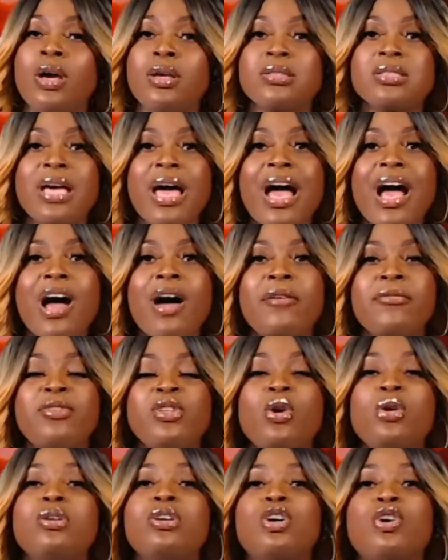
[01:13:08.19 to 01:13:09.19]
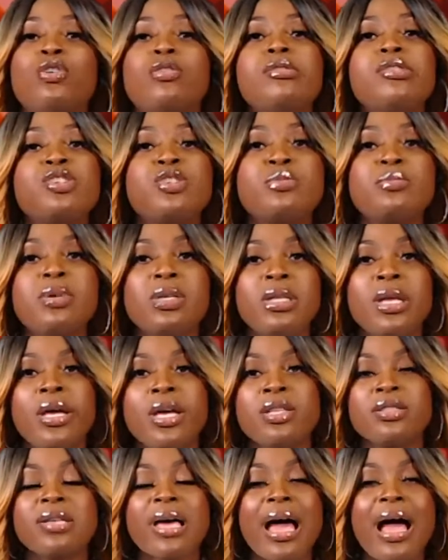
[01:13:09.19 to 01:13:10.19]
to have your encouragement,
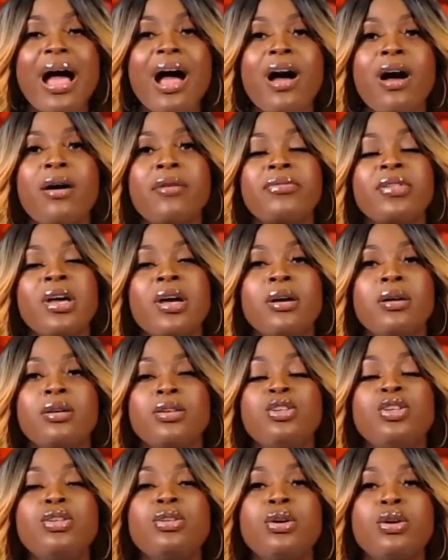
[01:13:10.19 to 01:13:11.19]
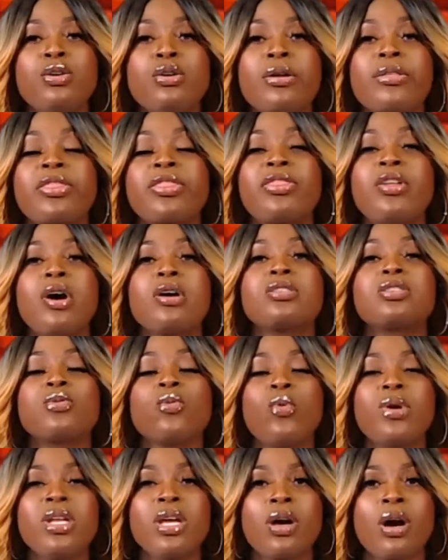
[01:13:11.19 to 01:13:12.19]
to have your thoughts
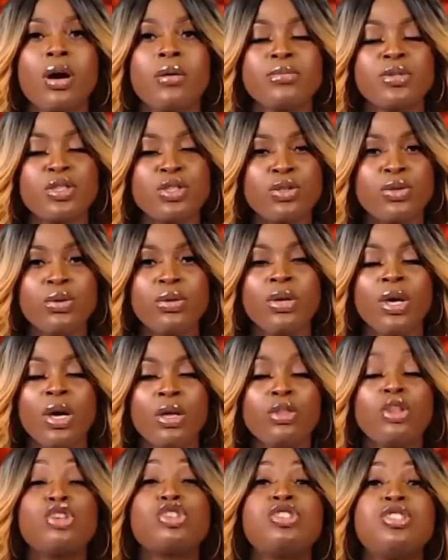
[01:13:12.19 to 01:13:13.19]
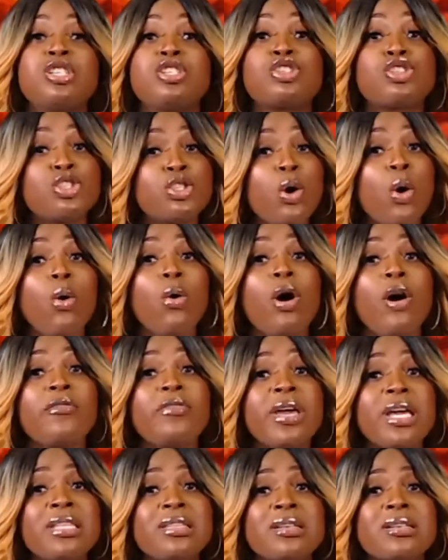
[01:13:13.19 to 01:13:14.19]
when it comes to this show of
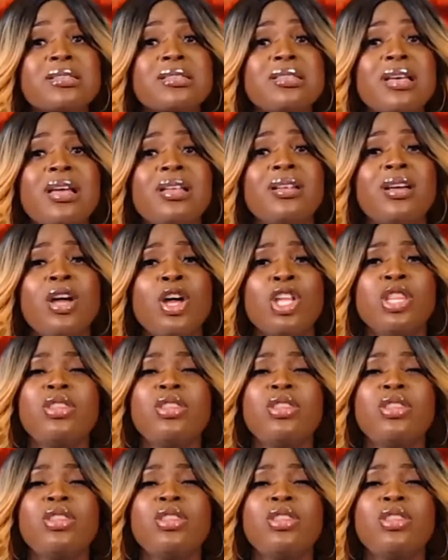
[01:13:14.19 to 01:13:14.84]
Etincelle,